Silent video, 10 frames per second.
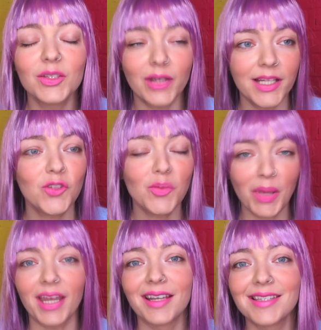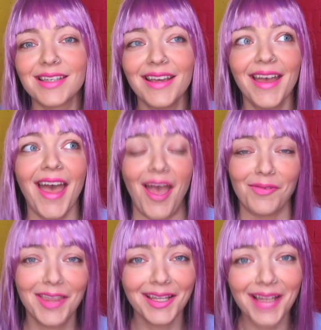So I literally picked
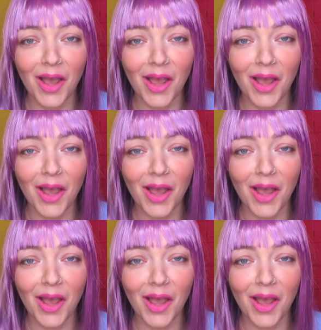everything